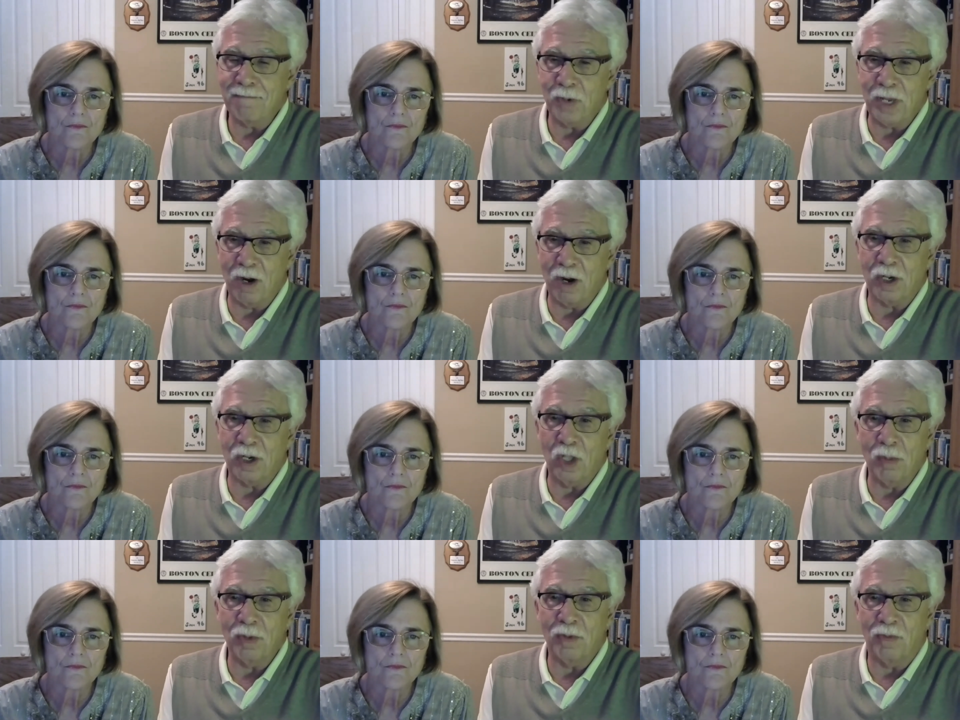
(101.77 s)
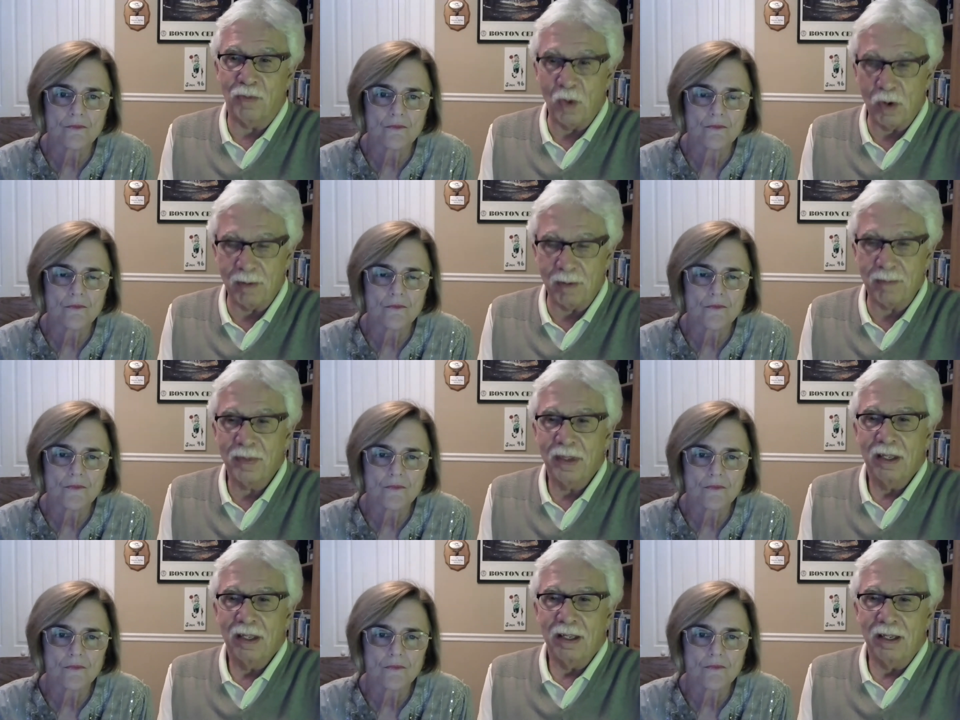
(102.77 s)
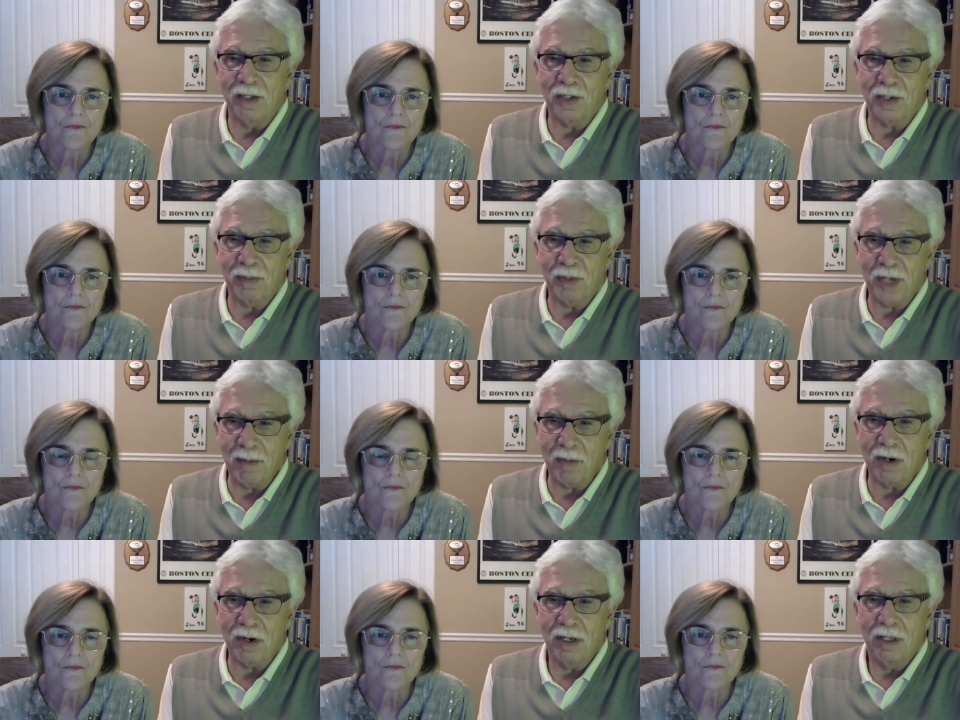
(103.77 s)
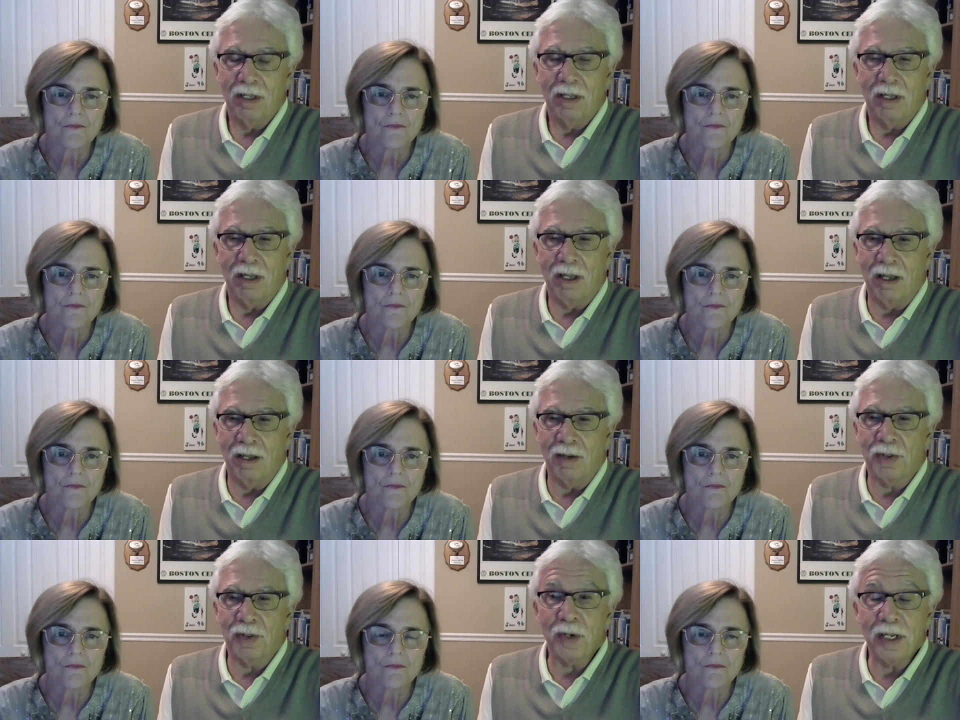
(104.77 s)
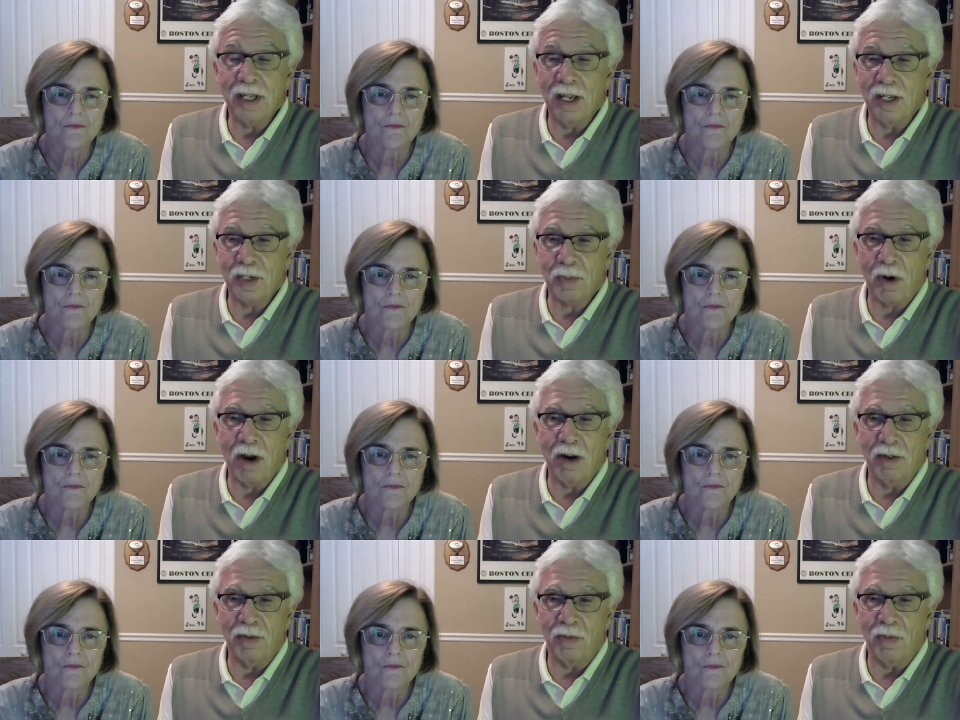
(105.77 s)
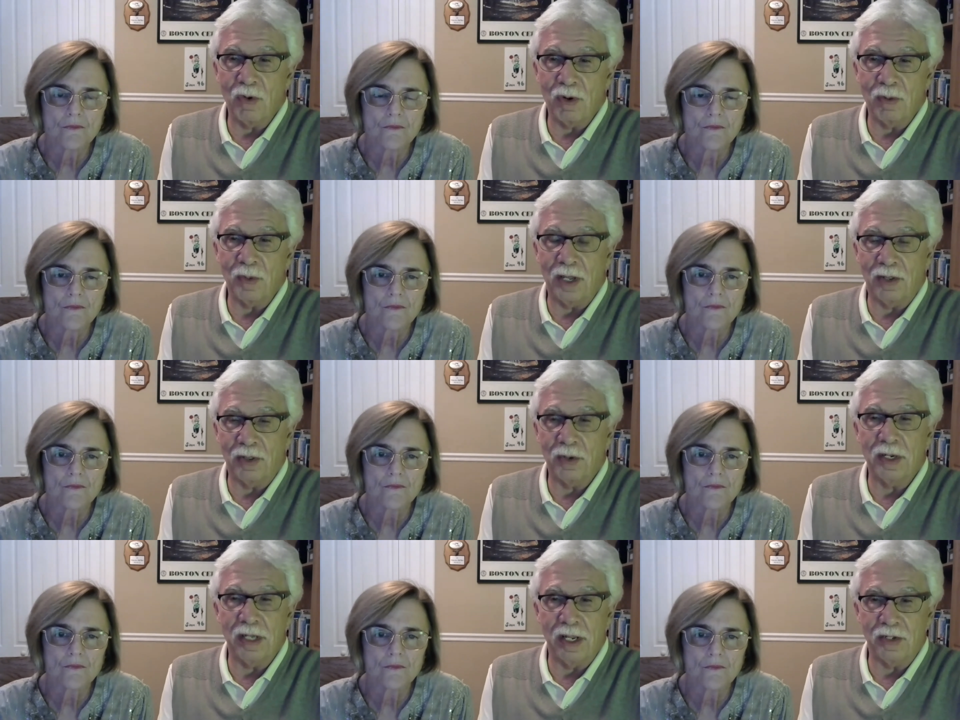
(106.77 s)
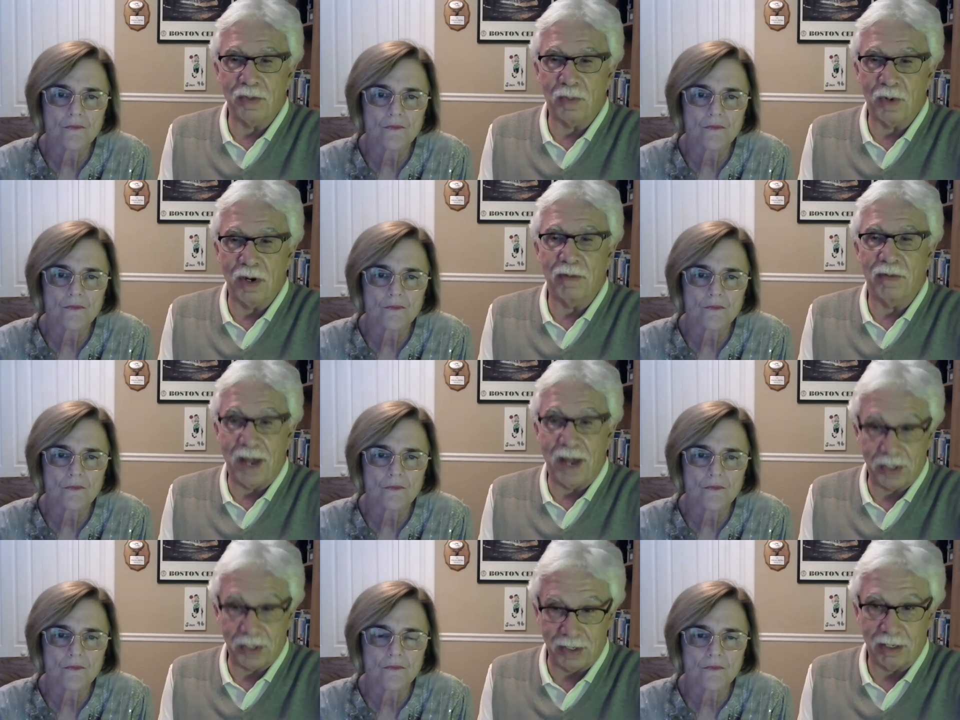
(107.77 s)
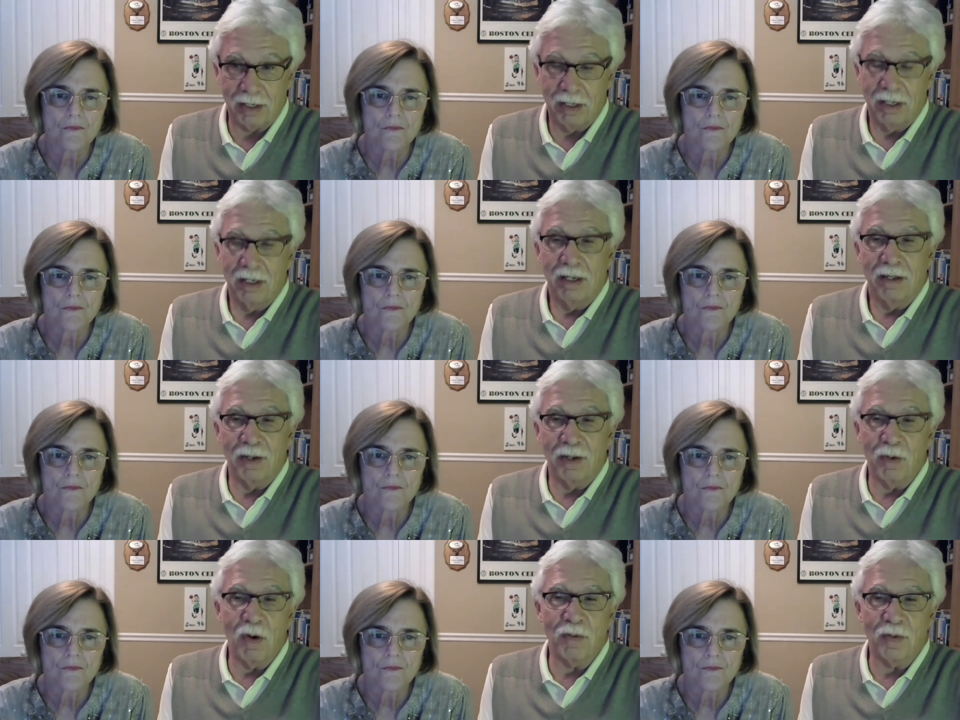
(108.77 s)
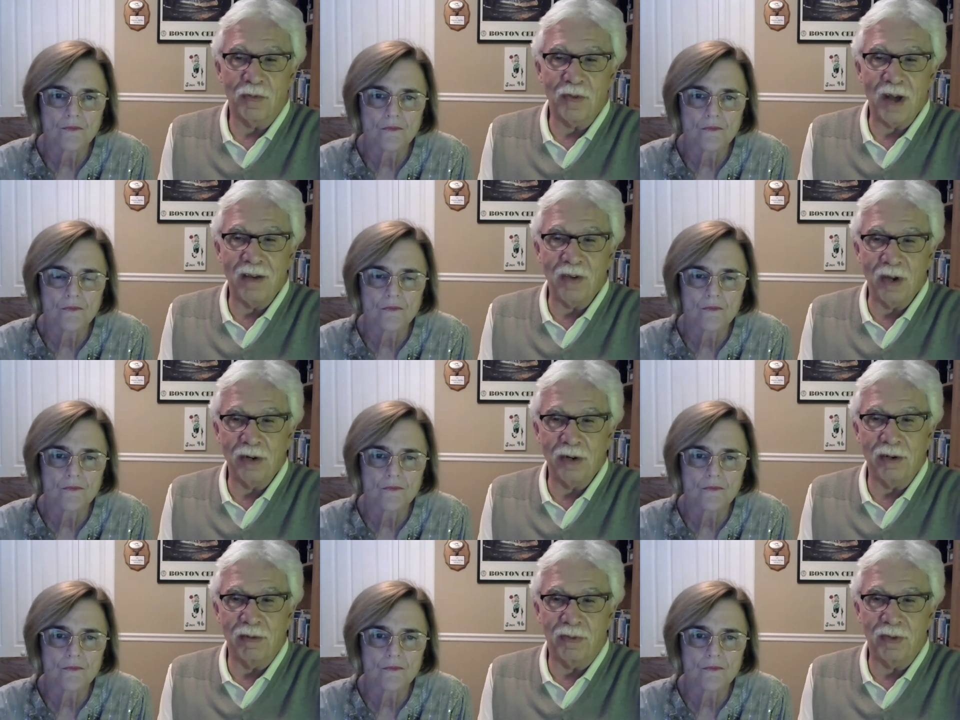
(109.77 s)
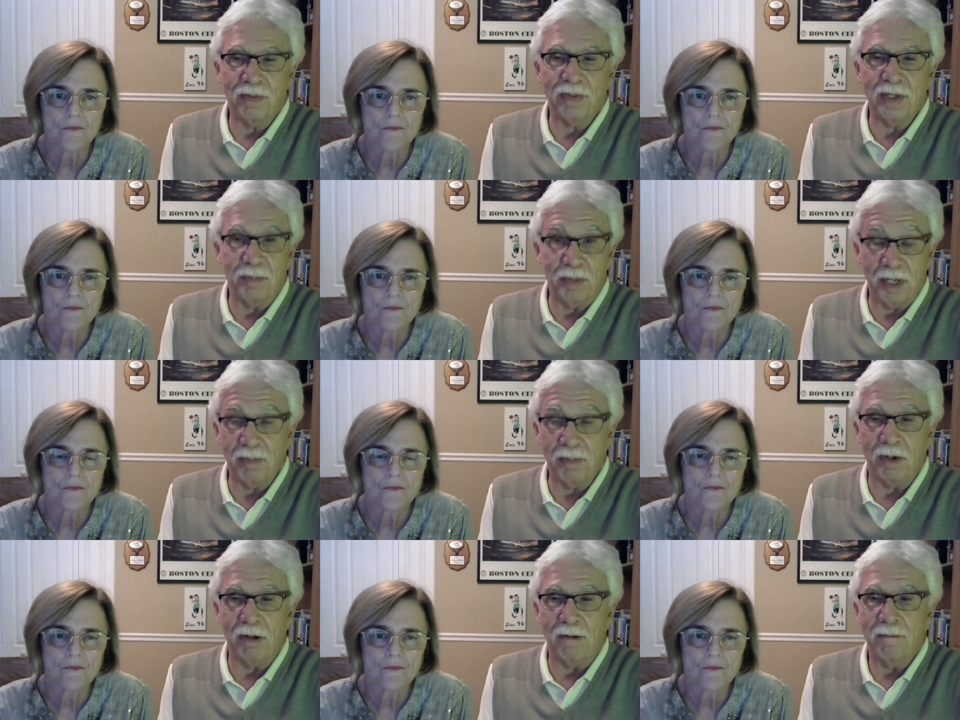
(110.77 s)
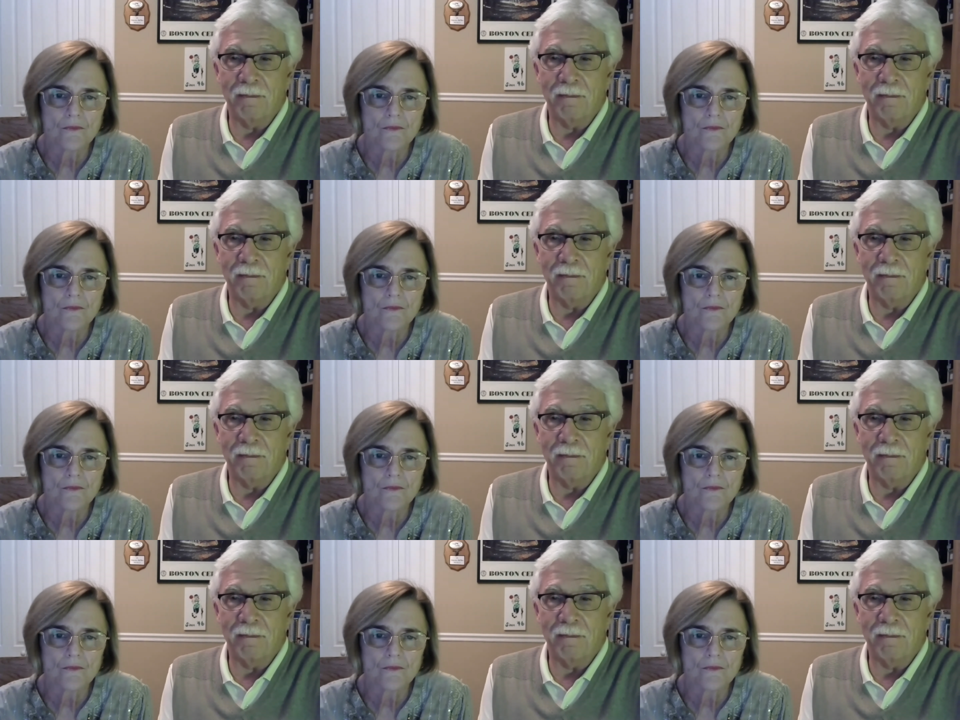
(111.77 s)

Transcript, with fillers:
Speaker 1: we had our global forum in September. And 30 days prior to the forum, we had 30 days of prayer and fasting. There were over 550 people